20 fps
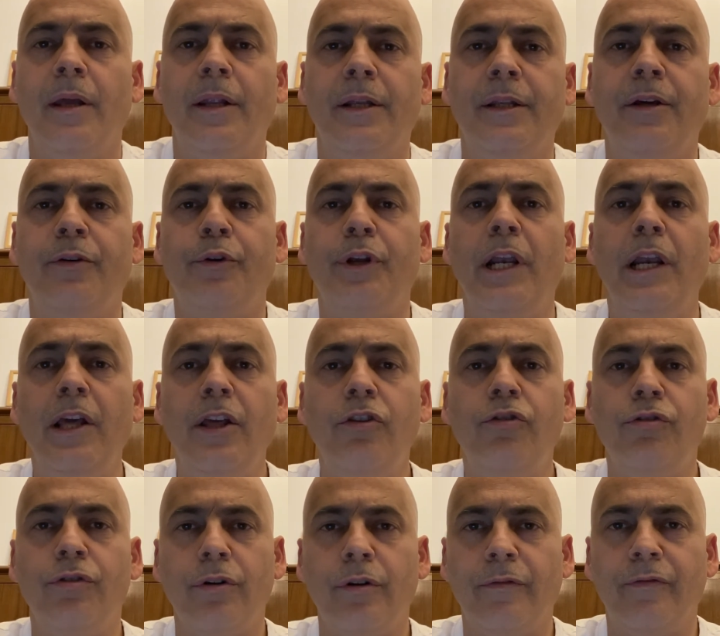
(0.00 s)
the
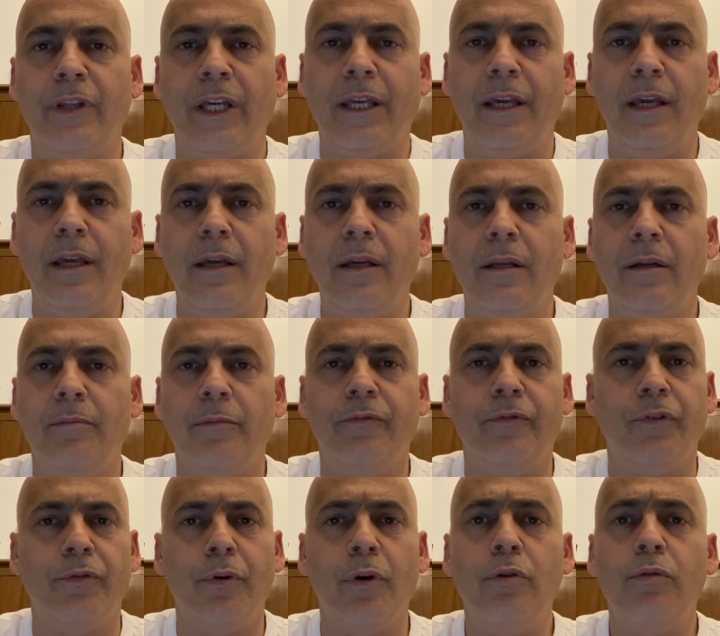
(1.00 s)
religion of the kingdom of
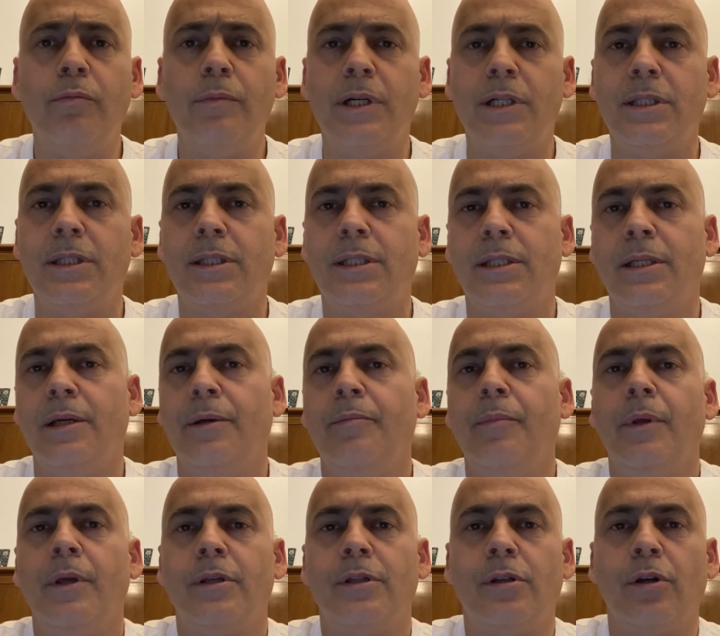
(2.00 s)
the Romans.
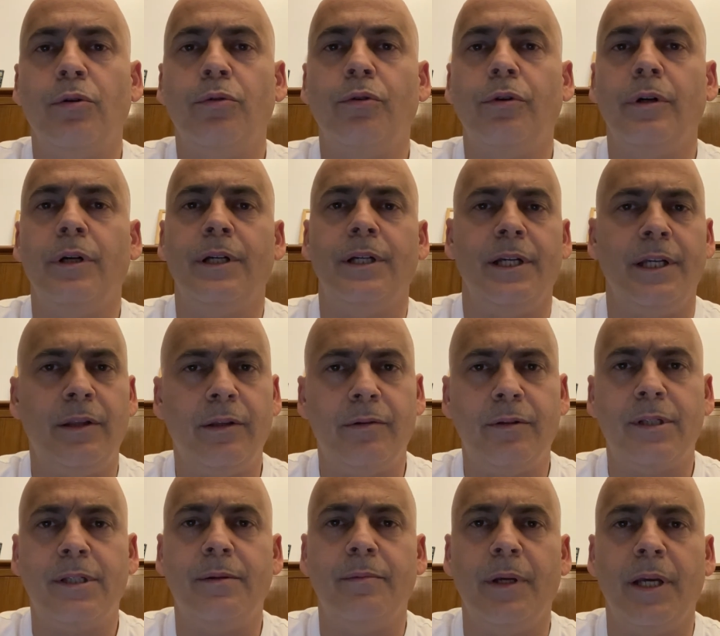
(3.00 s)
So uh, it,
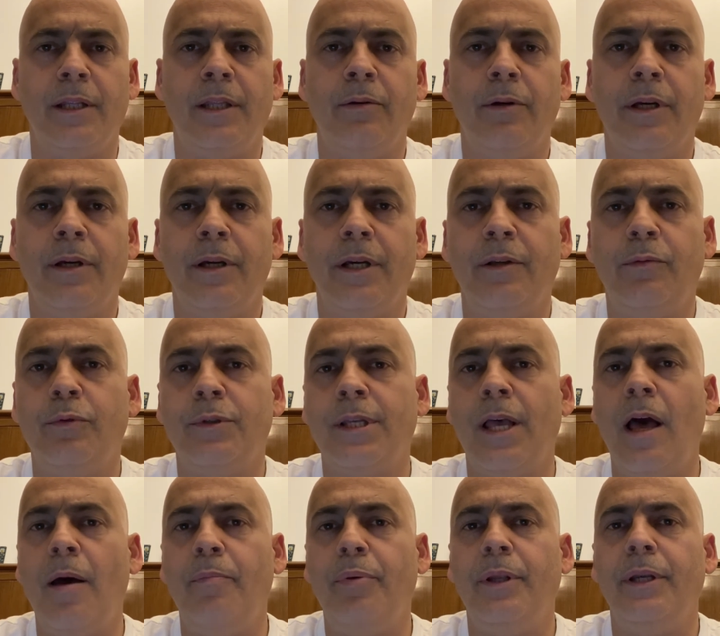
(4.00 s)
it, uh, it was
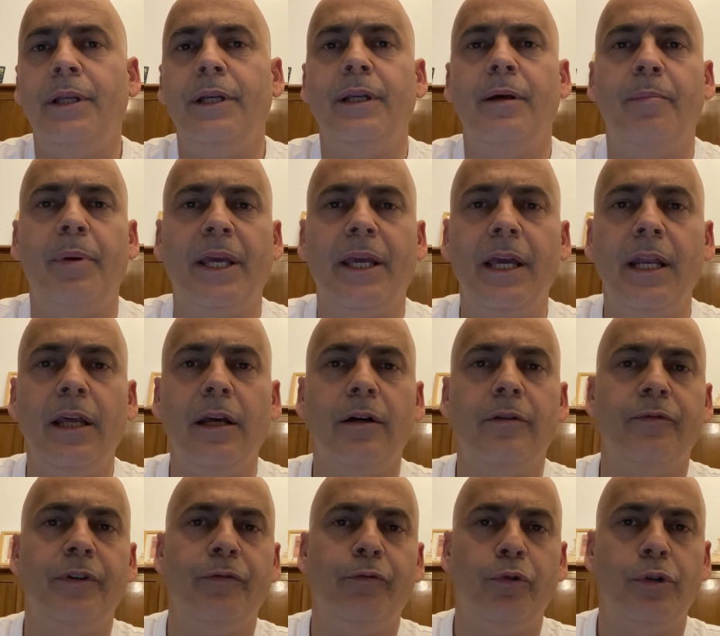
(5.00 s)
happened in the beginning
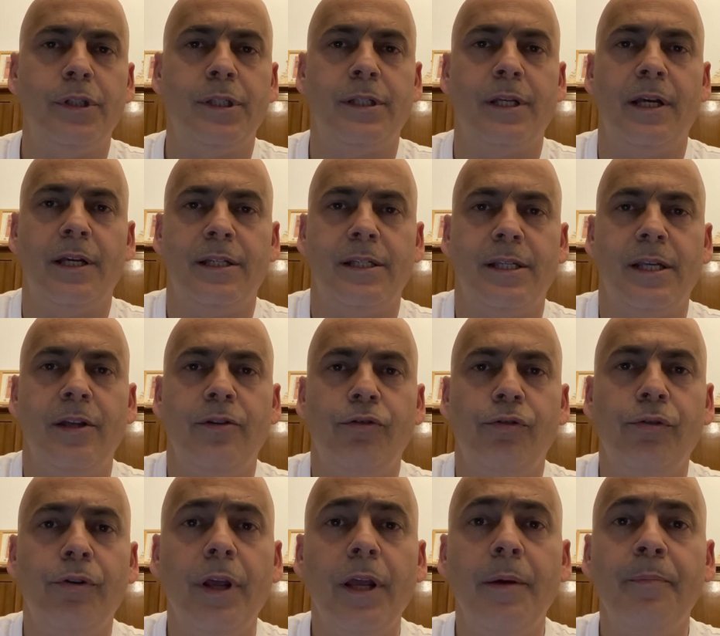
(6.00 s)
of the fourth uh,
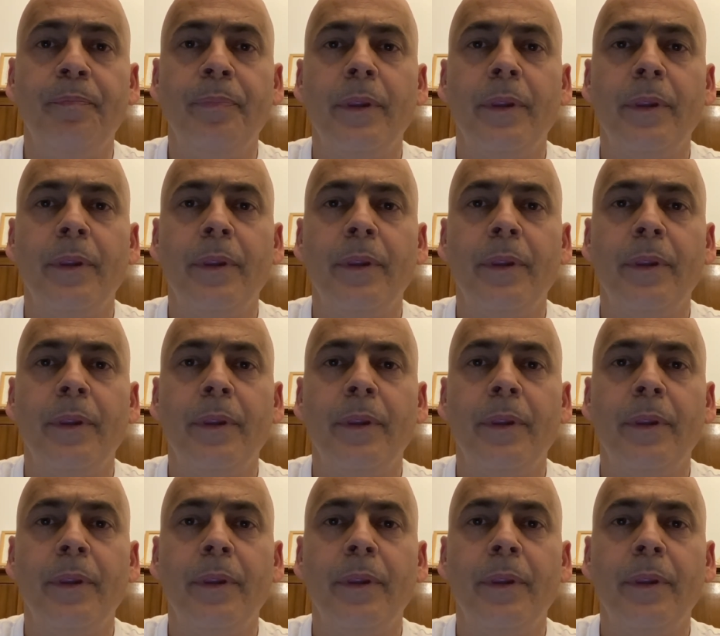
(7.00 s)
century.